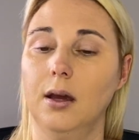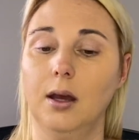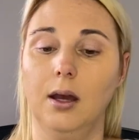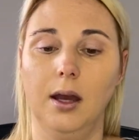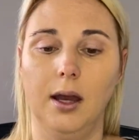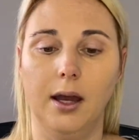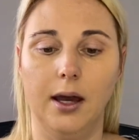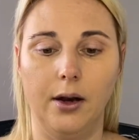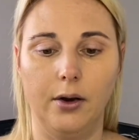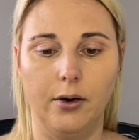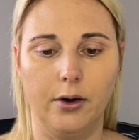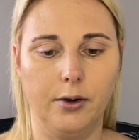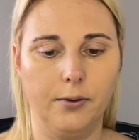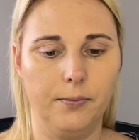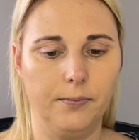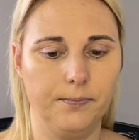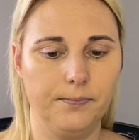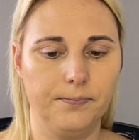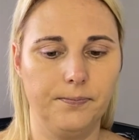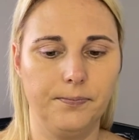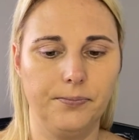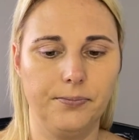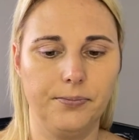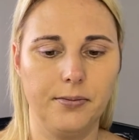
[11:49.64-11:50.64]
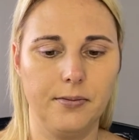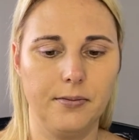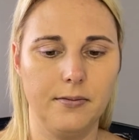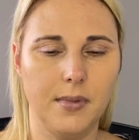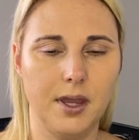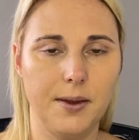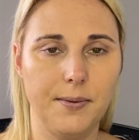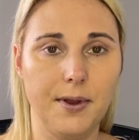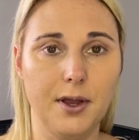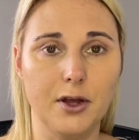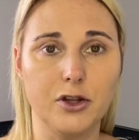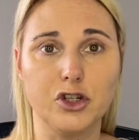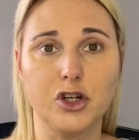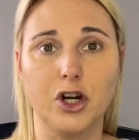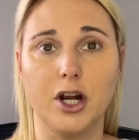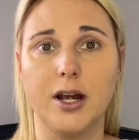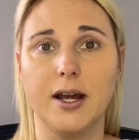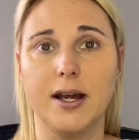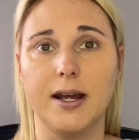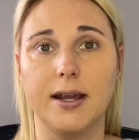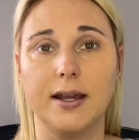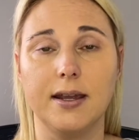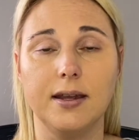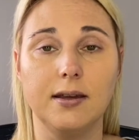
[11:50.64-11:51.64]
I don't know. Maybe I'll
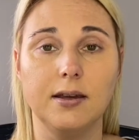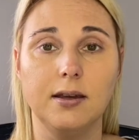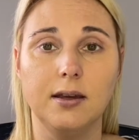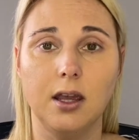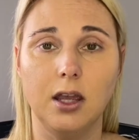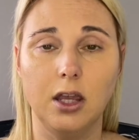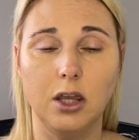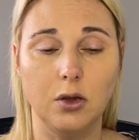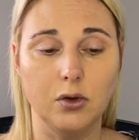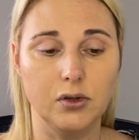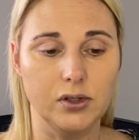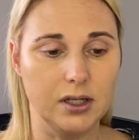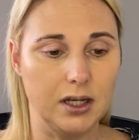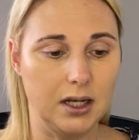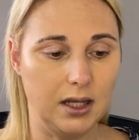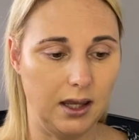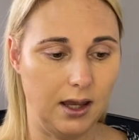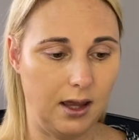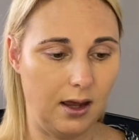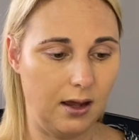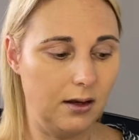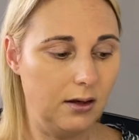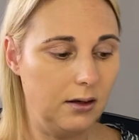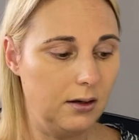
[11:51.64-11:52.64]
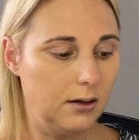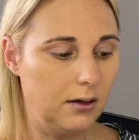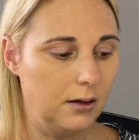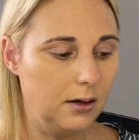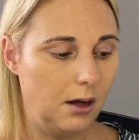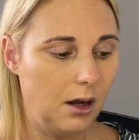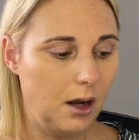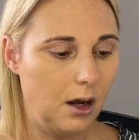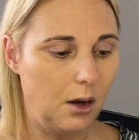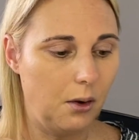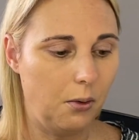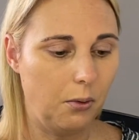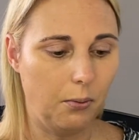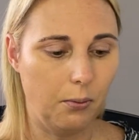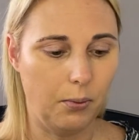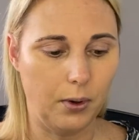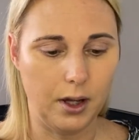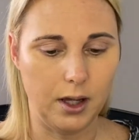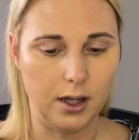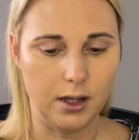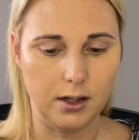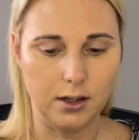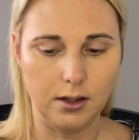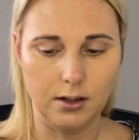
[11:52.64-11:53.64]
try and use it again,
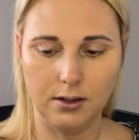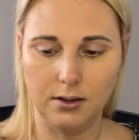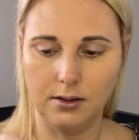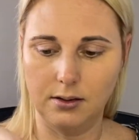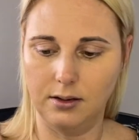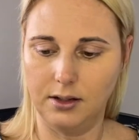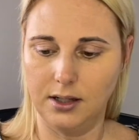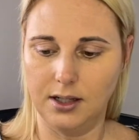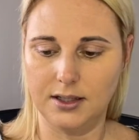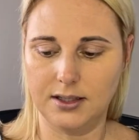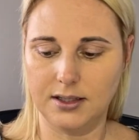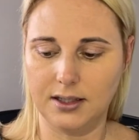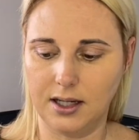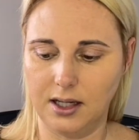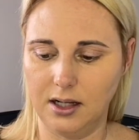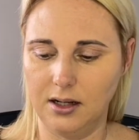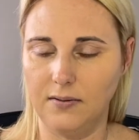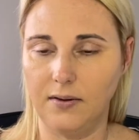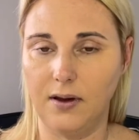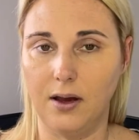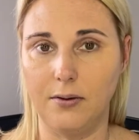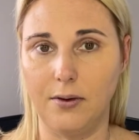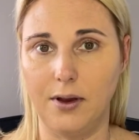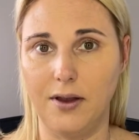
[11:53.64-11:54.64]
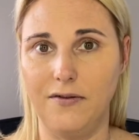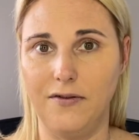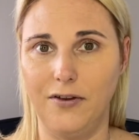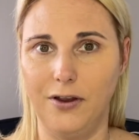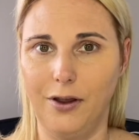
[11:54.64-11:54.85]
but that's kind of how I feel.